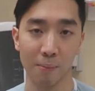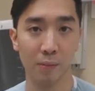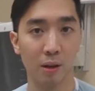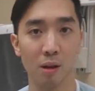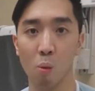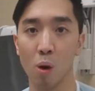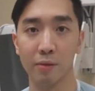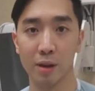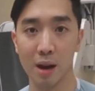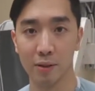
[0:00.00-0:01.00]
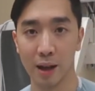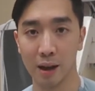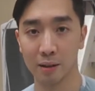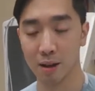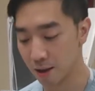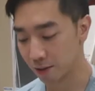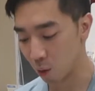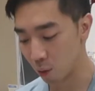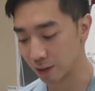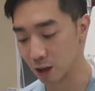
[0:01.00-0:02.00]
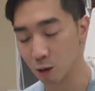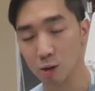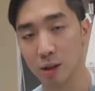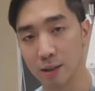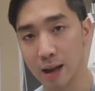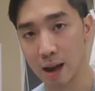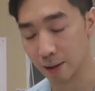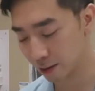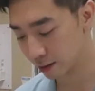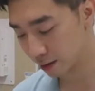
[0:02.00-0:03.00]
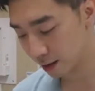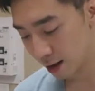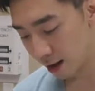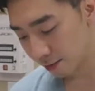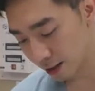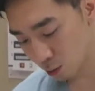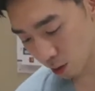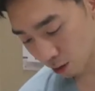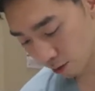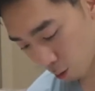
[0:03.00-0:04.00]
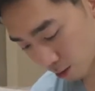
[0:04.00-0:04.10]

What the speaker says: lamp, whatever you have on hand. That way we can take a close look at the eye. Next thing we want to look